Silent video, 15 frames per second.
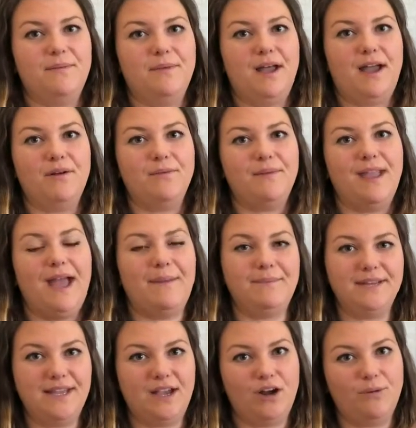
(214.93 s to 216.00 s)
I will be happy
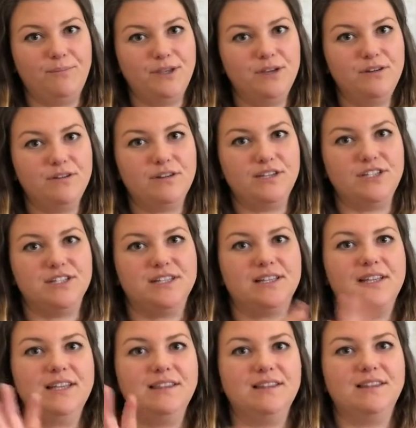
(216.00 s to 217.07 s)
to help you. You can just
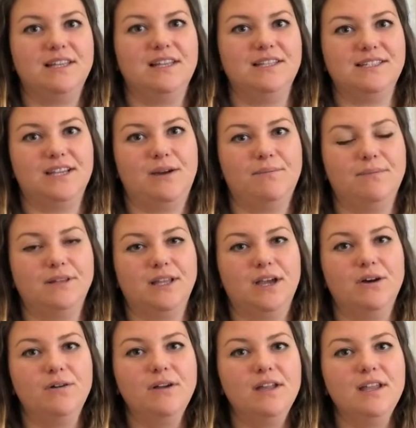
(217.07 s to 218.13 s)
click the link down
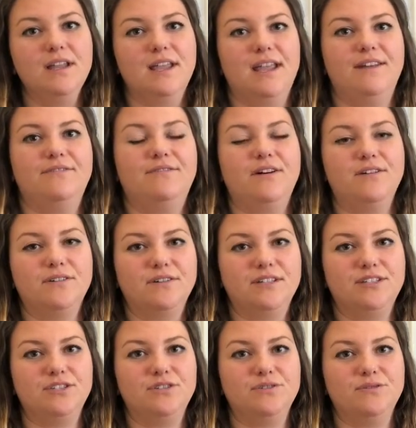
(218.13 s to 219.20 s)
below and follow it
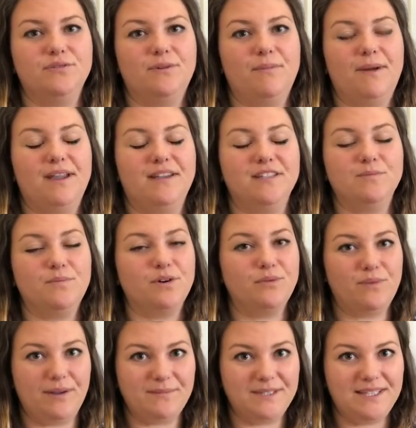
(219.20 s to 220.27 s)
to my Usborne
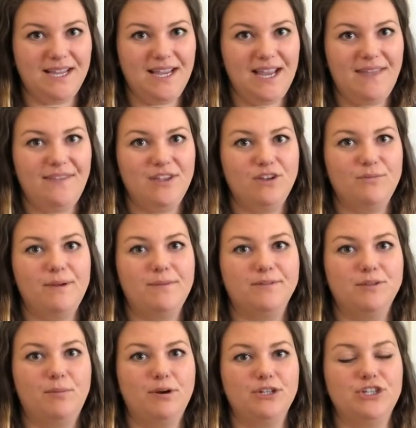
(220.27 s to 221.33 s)
website, and then you'll be able to
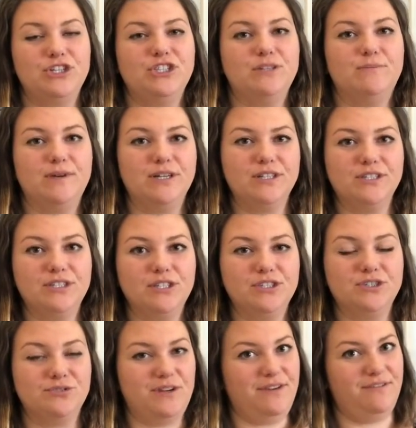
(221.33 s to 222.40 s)
purchase the books
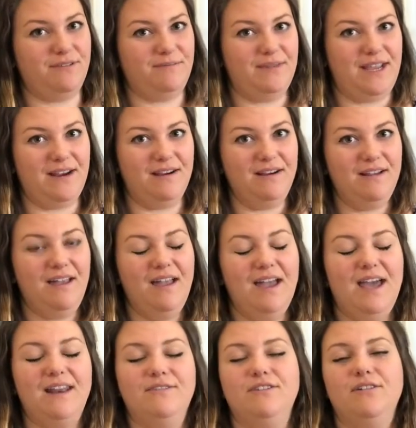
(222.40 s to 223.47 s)
straight from there.
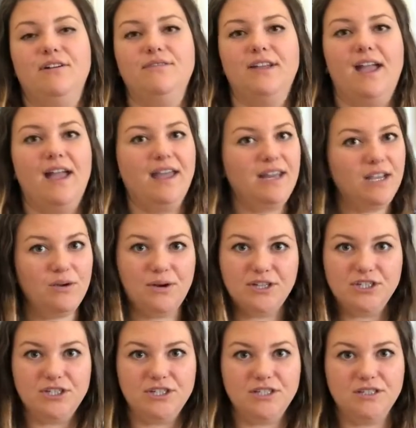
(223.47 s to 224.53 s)
And if you have any
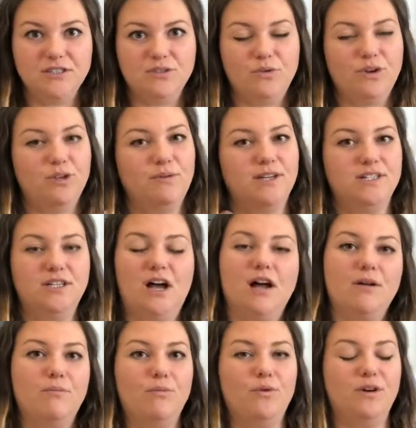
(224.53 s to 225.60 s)
questions or you want to
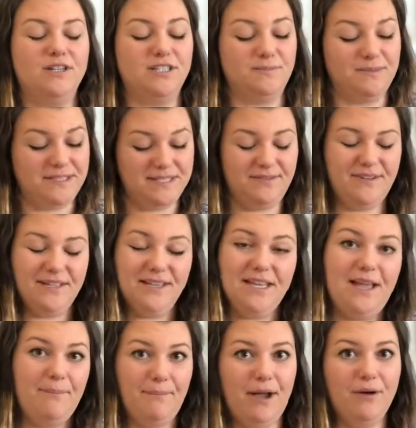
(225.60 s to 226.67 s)
talk more specifically
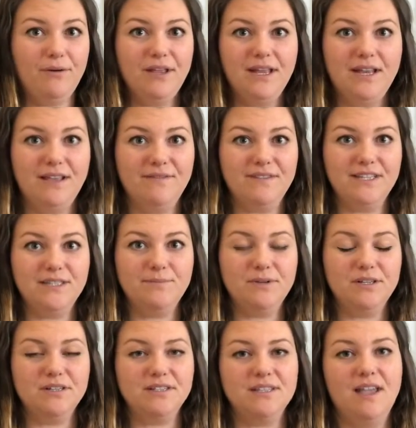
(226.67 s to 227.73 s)
about any of these
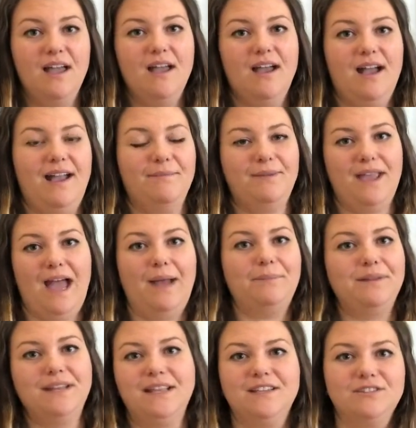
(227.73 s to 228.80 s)
books, I'd be happy
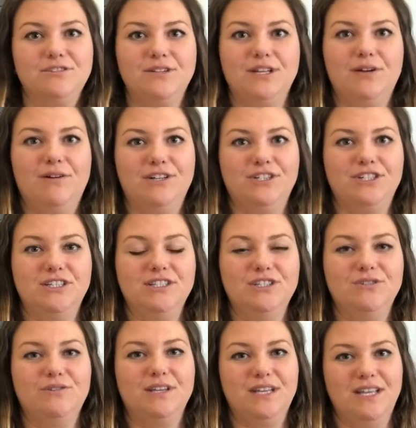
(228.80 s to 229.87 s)
to answer any questions. You
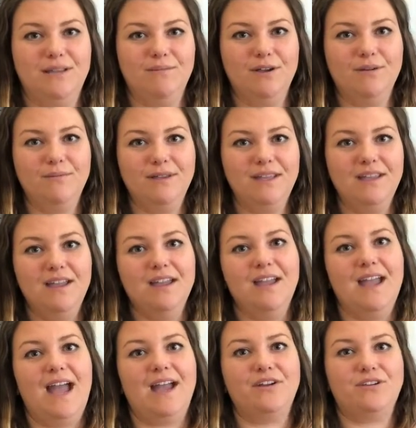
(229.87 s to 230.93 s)
can email me
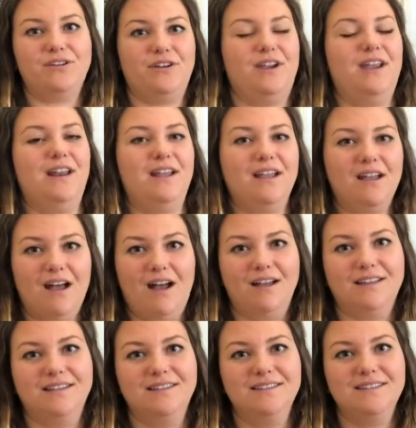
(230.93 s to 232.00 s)
at
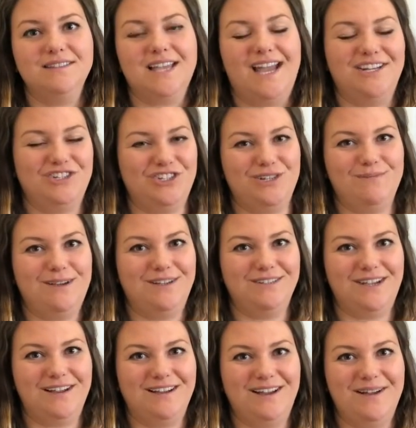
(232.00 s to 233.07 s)

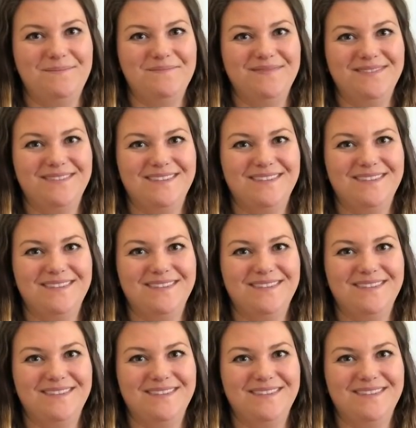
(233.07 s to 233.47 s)
creatingcoglins@gmail.com.